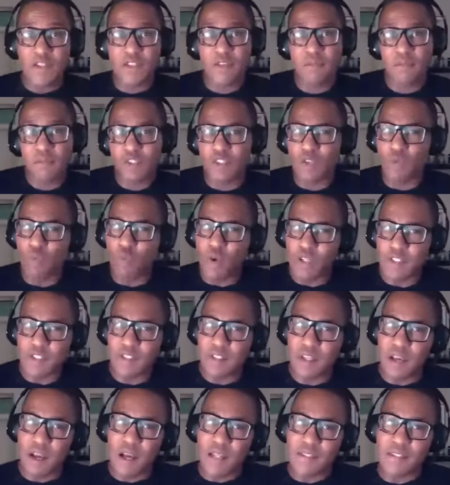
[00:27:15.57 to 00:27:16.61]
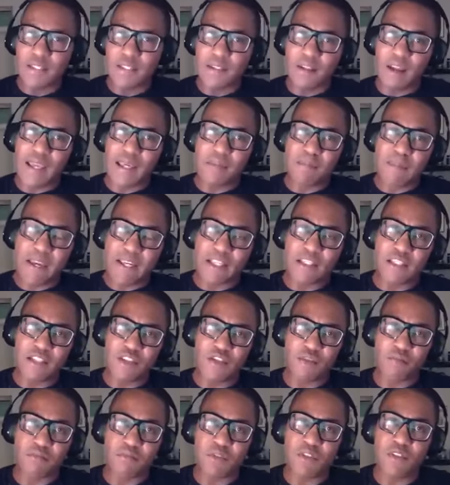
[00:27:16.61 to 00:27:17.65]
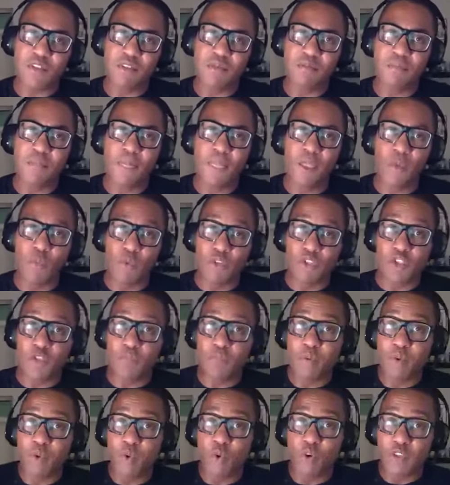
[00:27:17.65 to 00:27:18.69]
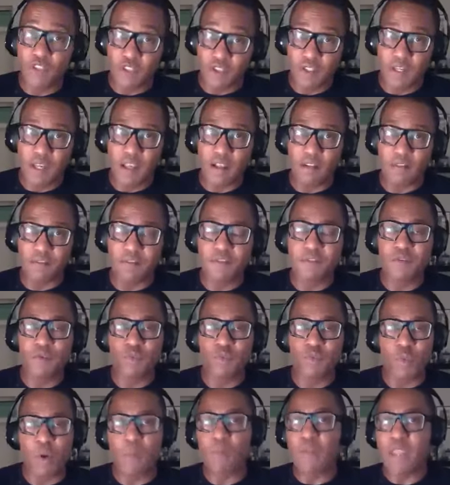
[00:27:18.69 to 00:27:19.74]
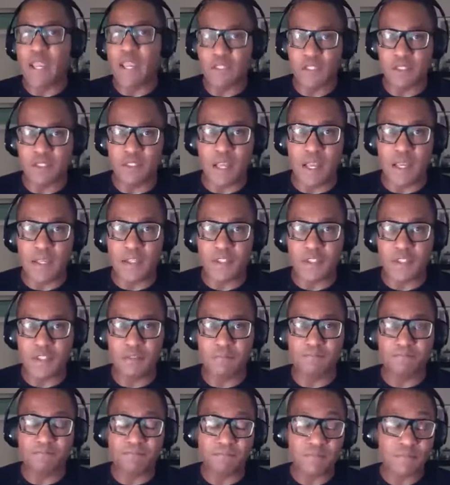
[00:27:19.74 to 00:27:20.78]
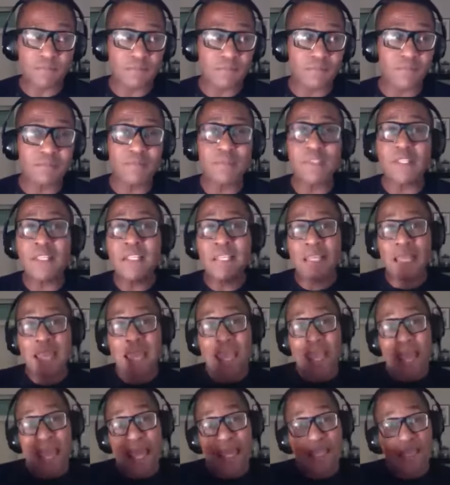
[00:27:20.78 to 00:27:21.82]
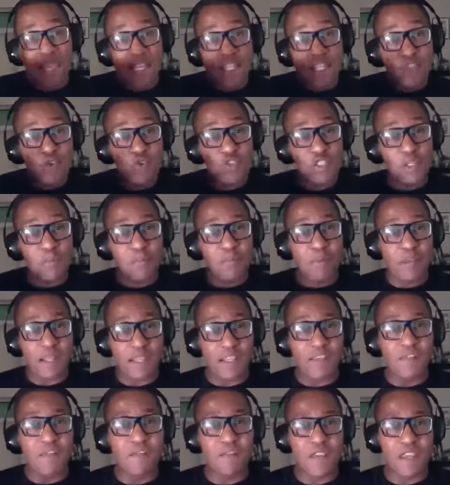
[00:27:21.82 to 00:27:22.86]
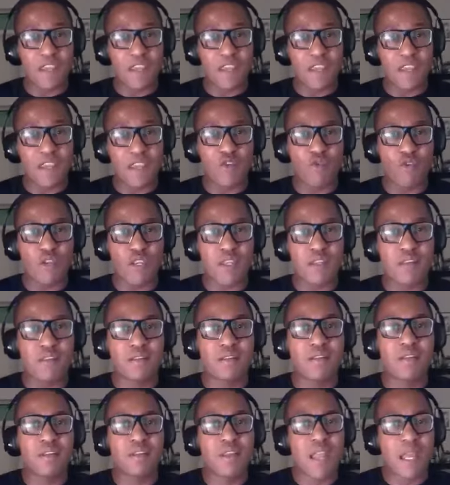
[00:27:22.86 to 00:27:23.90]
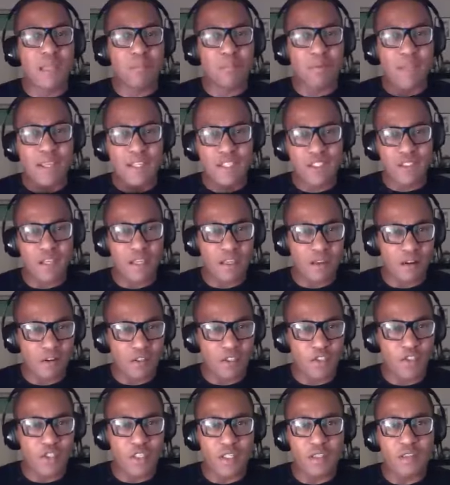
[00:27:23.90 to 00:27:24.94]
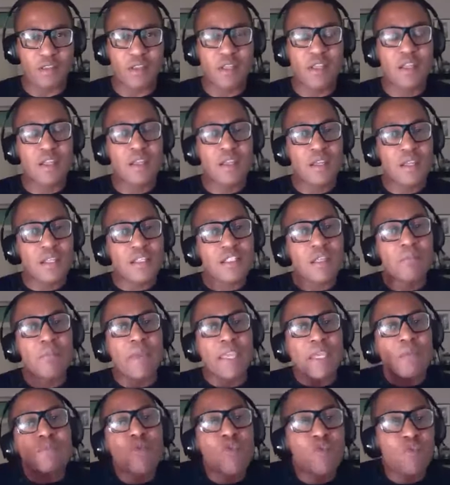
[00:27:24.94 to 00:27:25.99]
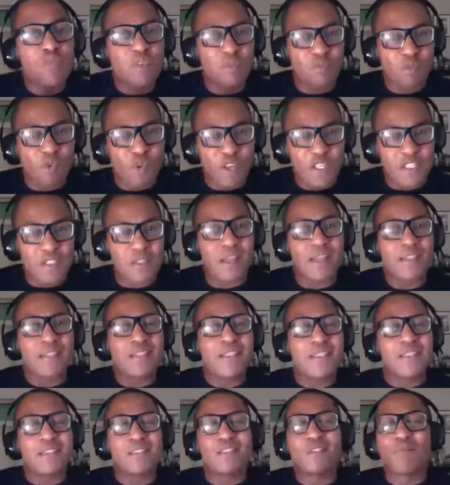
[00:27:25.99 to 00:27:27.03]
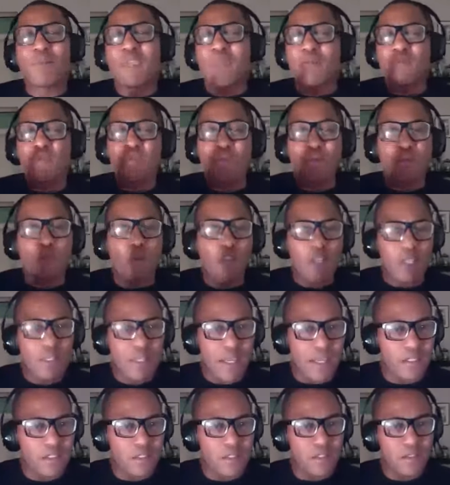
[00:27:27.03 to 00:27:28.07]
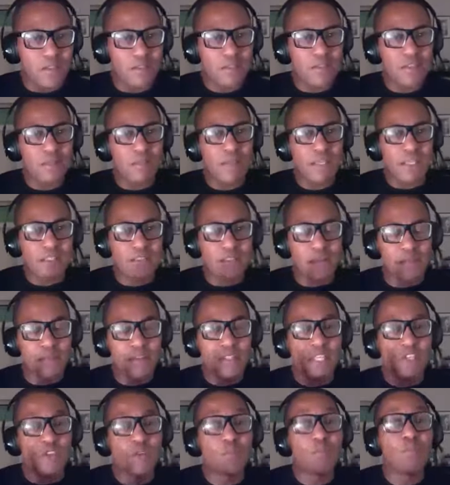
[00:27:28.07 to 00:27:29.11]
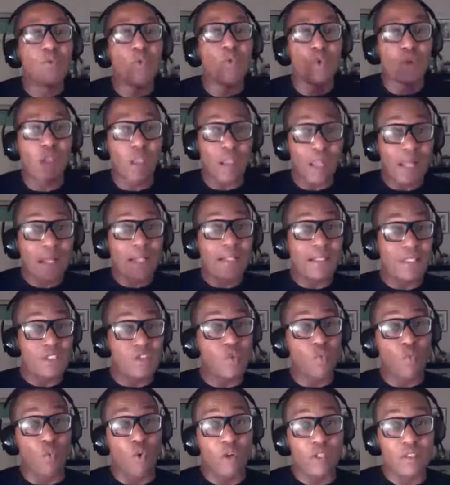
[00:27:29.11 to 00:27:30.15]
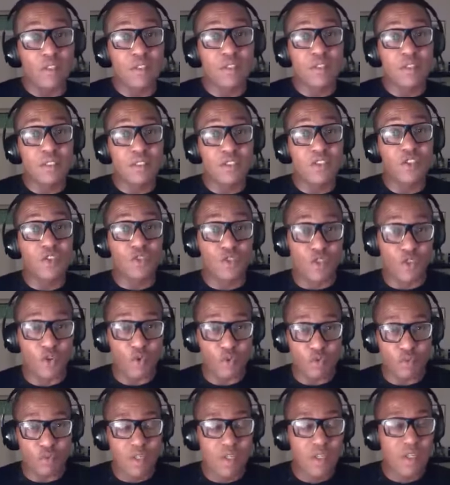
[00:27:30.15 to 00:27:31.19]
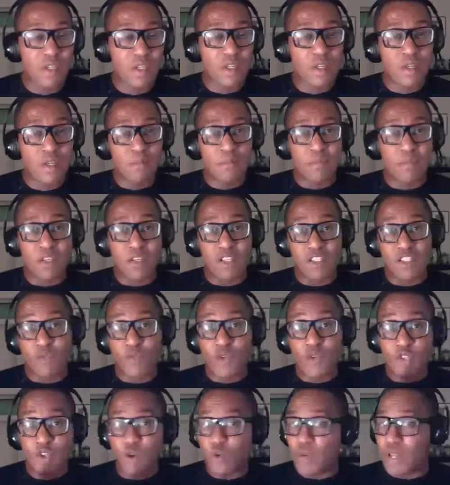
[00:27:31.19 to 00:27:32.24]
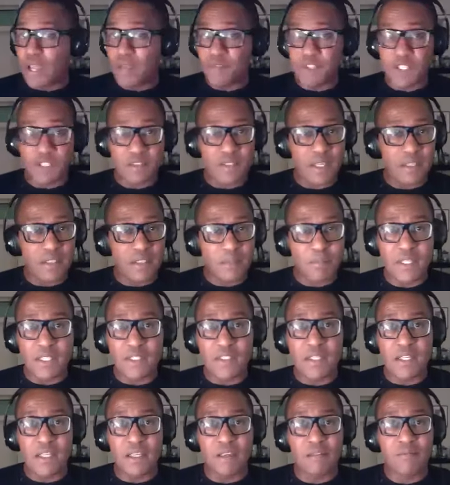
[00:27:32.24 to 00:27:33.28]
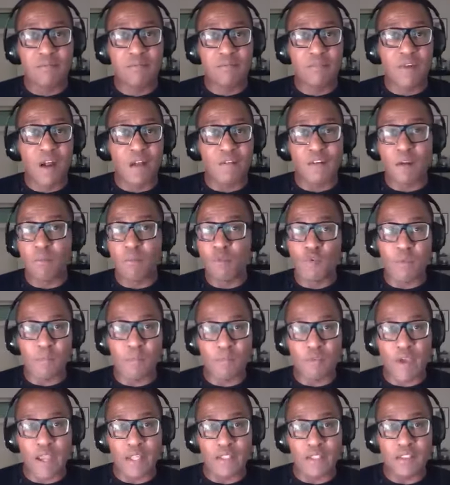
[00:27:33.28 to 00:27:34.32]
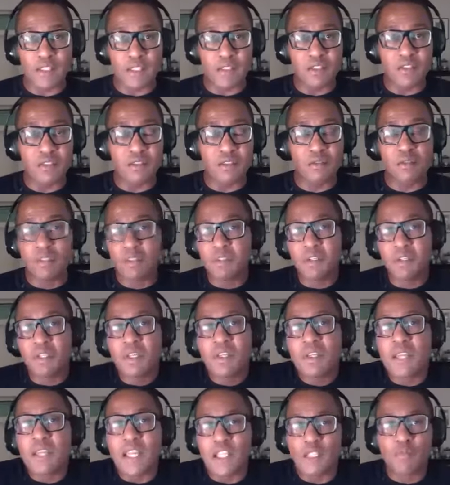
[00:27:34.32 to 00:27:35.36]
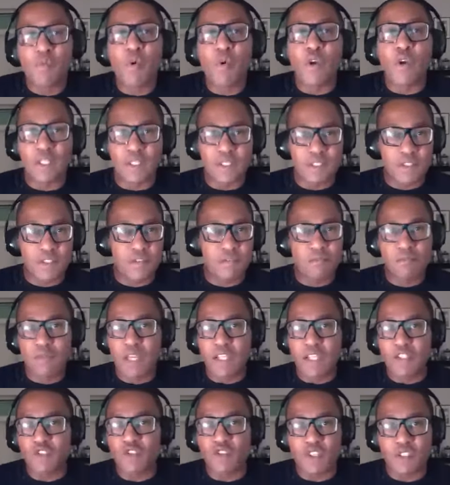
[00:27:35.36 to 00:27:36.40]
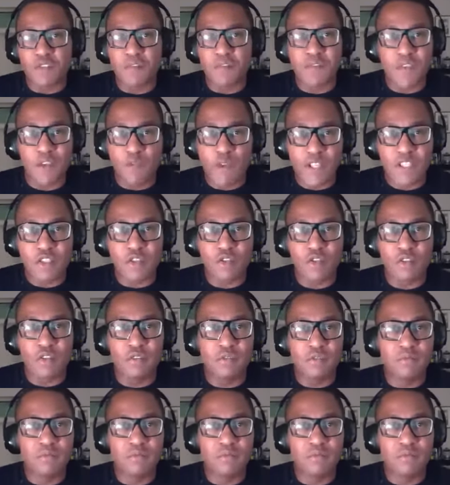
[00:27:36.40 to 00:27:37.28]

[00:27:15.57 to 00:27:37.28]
So what are the underlying mechanisms which support good health when we exercise? And then using play theory and play psychology to make movement more exciting, to make movement more engaging, to make it something that you're more likely to want to do. Because if we don't have sustainability of our movement practice, it's pointless. It's just theoretical.